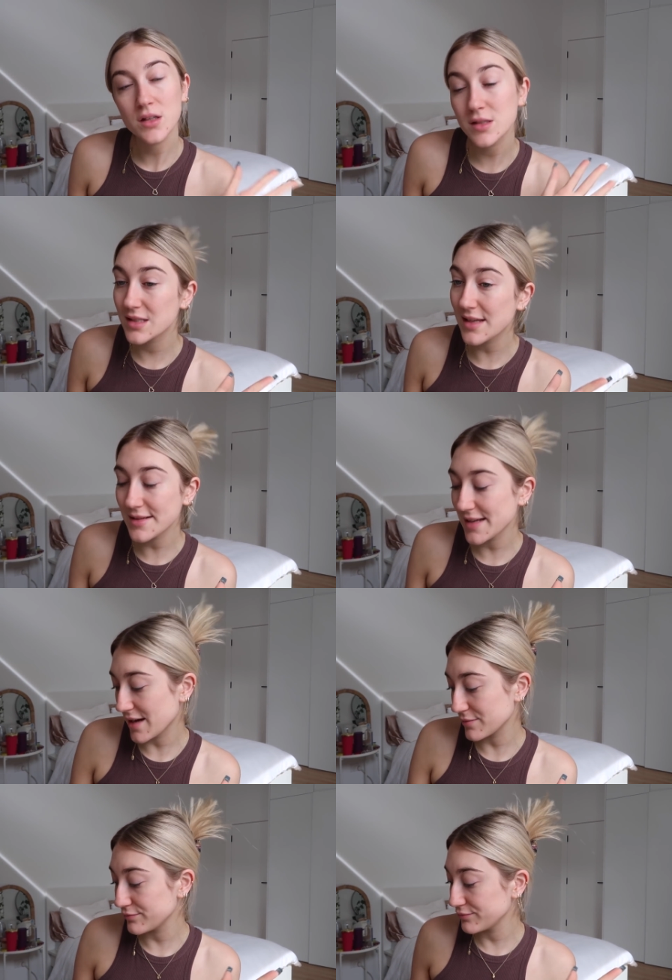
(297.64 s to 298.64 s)
because the sun's
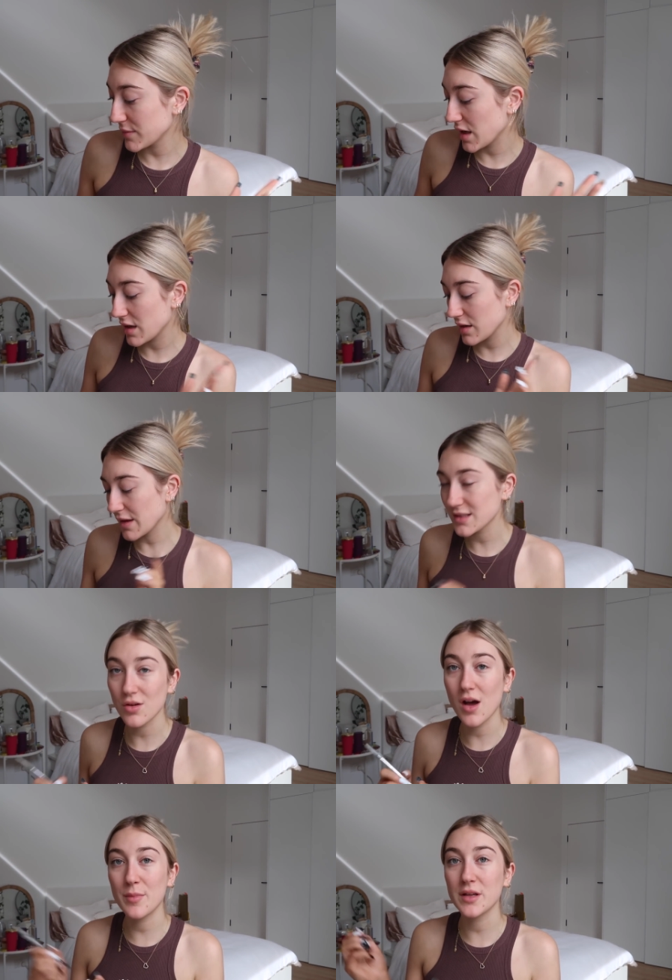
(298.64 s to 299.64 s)
out, and that's
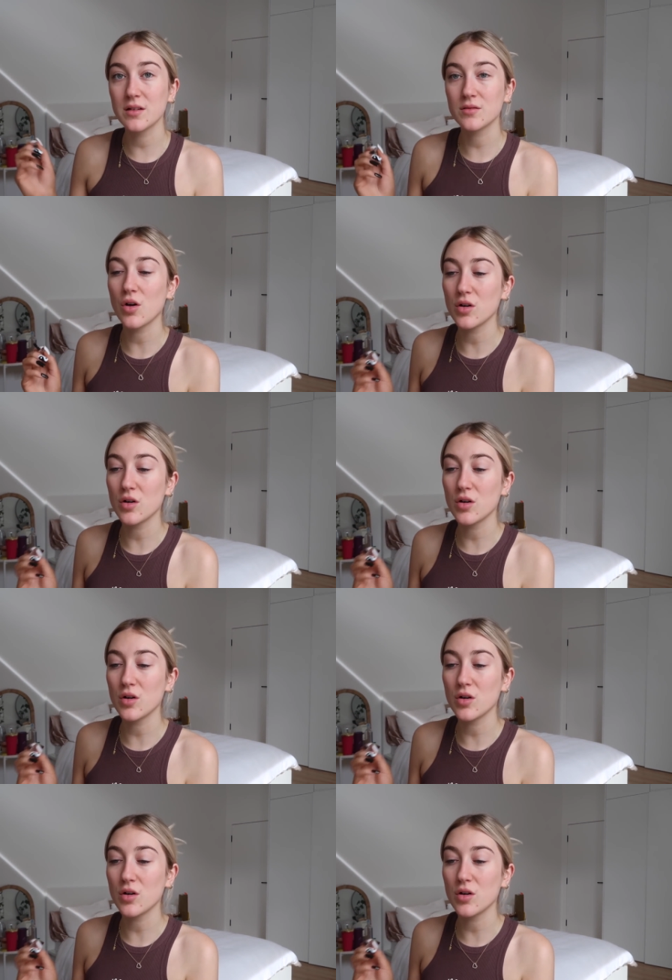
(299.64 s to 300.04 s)
not happening a